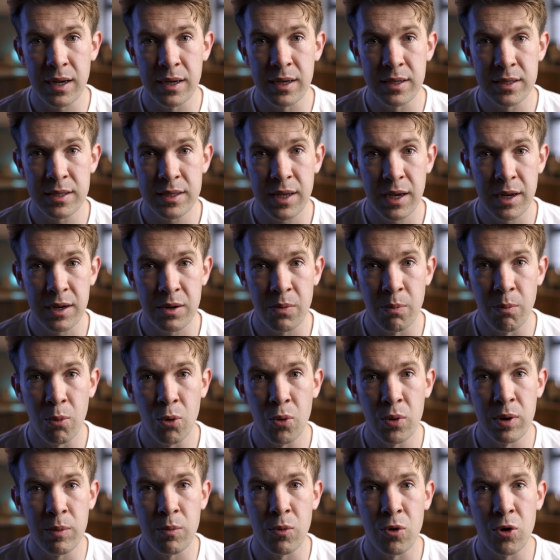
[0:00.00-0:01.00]
understand
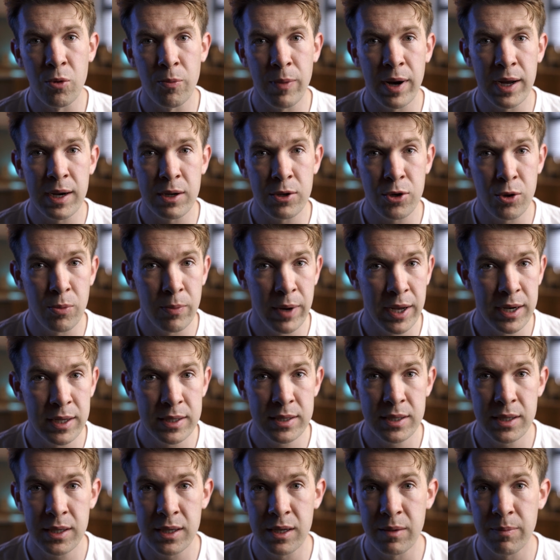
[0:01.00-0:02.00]
more and more about
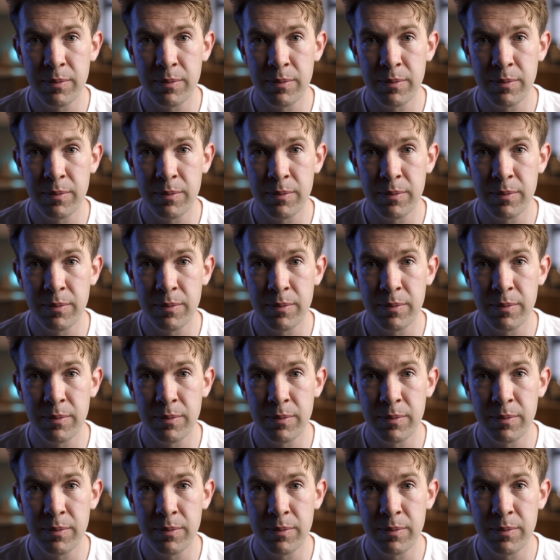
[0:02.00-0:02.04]
humanity,